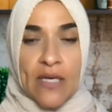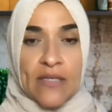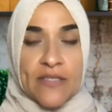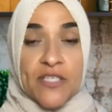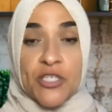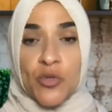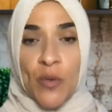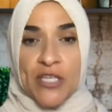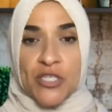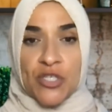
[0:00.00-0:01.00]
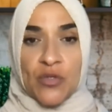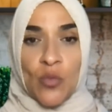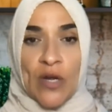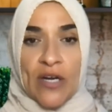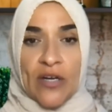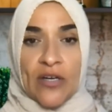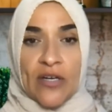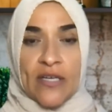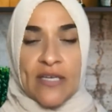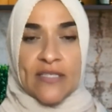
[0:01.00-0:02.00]
situation where
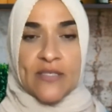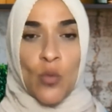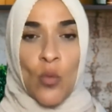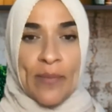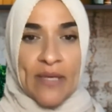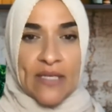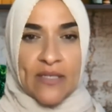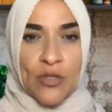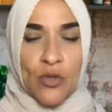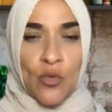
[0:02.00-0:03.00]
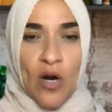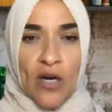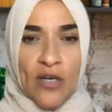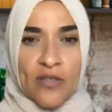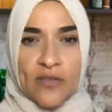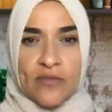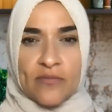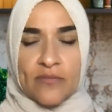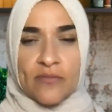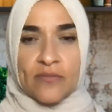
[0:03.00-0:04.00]
it's women who are
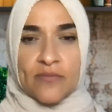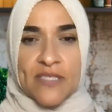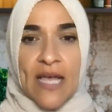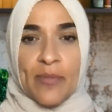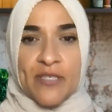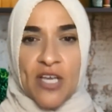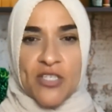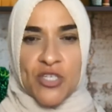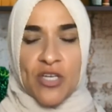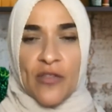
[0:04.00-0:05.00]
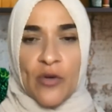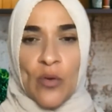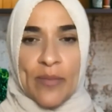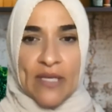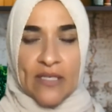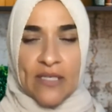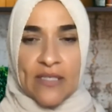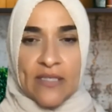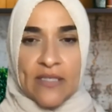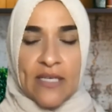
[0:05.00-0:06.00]
sabotaging other women
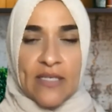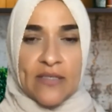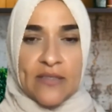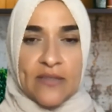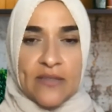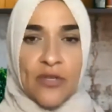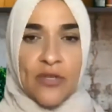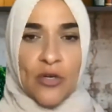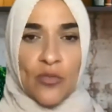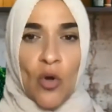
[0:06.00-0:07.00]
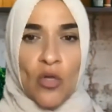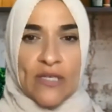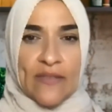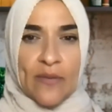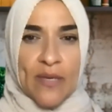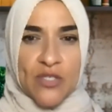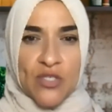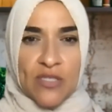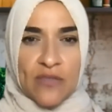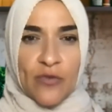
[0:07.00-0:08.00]
in their role in the
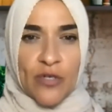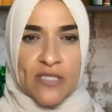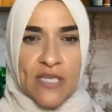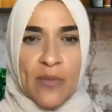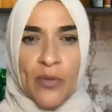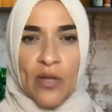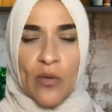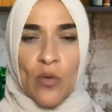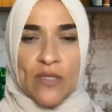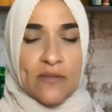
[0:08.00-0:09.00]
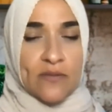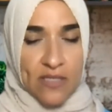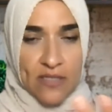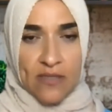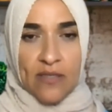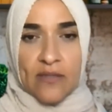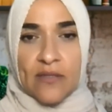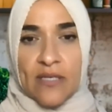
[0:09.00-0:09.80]
masjid. For example, this is the